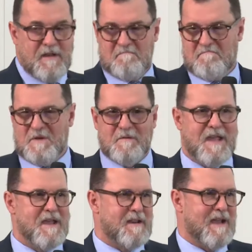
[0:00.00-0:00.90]
it, you
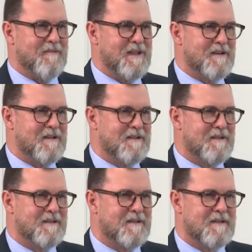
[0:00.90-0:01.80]
can't have it.
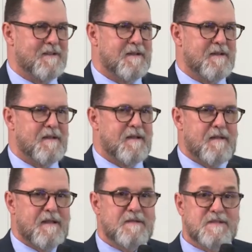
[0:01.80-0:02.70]

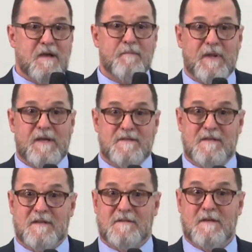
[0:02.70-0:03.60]
In some
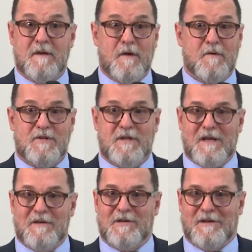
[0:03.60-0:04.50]
places, it's a
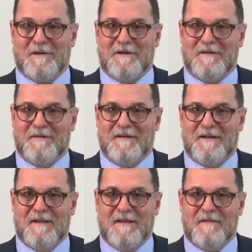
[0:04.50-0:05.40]
negotiation.
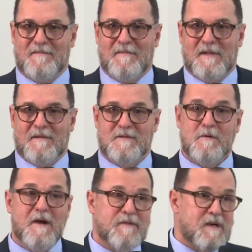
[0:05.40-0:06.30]
So
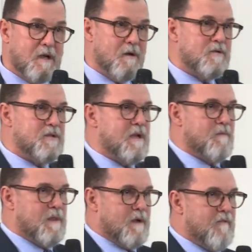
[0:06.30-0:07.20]
you have to negotiate
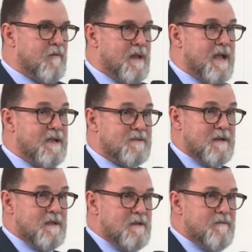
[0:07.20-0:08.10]
with the government as an
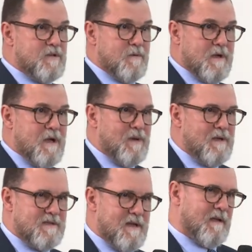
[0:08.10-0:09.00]
individual company
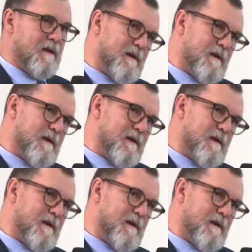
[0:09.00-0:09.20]
saying,